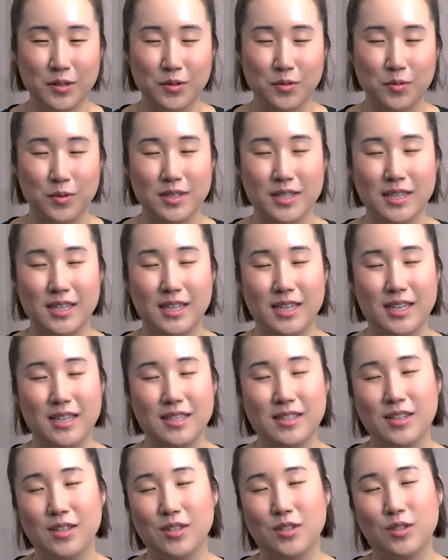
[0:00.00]
Was it
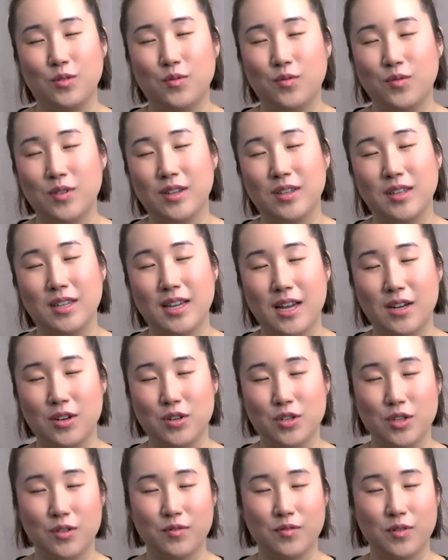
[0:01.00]
easy to feel the
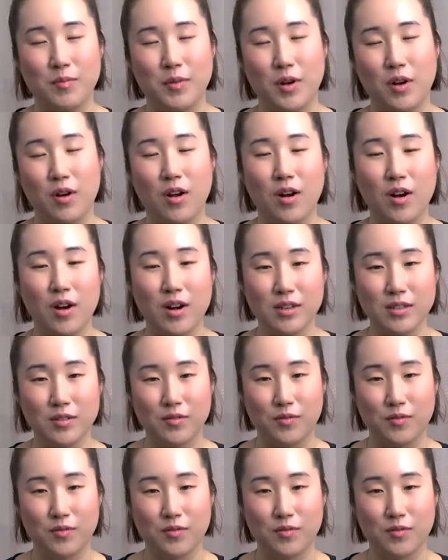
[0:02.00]
energy from your heart,